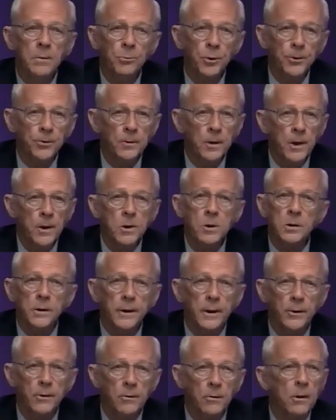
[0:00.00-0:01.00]

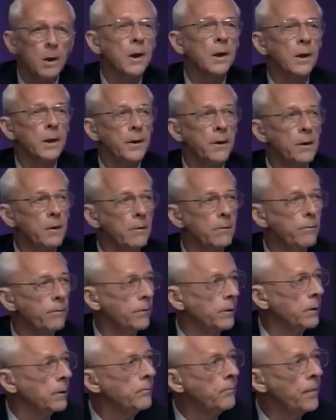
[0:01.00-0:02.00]
potentially a new kind
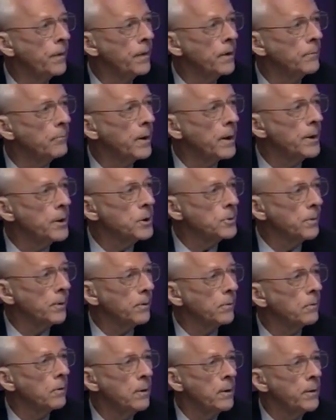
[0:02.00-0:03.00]
of
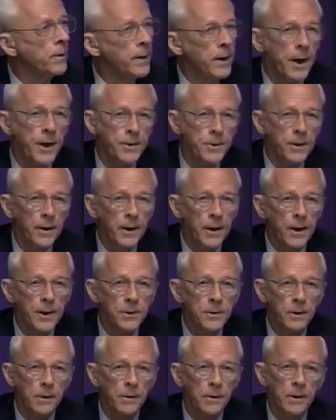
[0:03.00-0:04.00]
management
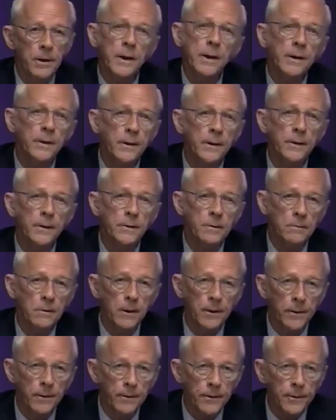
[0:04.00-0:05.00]
education, and is
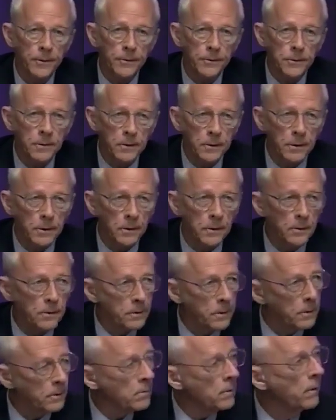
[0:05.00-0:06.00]
one of those things
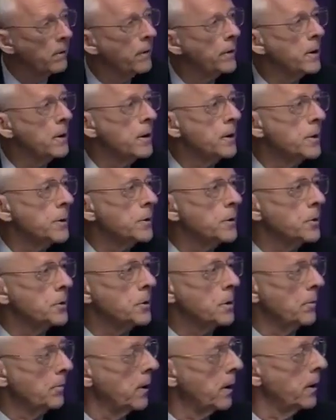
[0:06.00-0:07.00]
that
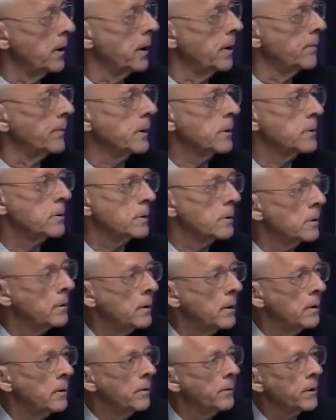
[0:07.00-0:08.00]
system dynamics
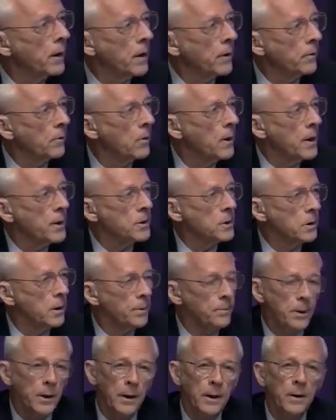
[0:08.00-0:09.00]
can
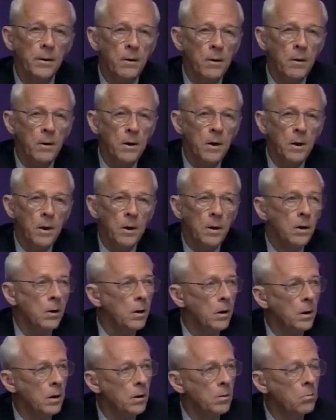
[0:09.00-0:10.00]
gradually be
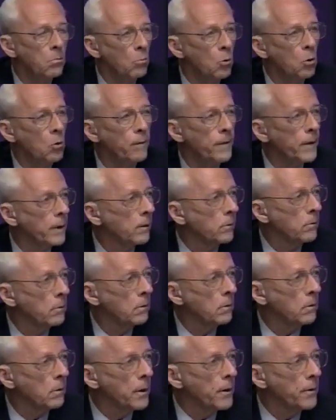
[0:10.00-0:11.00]
moving
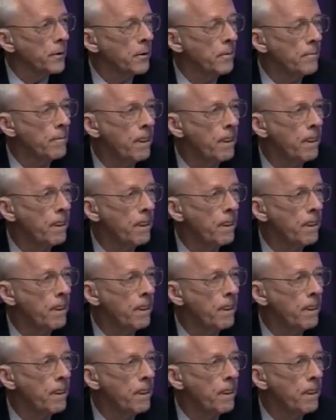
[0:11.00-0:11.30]
toward.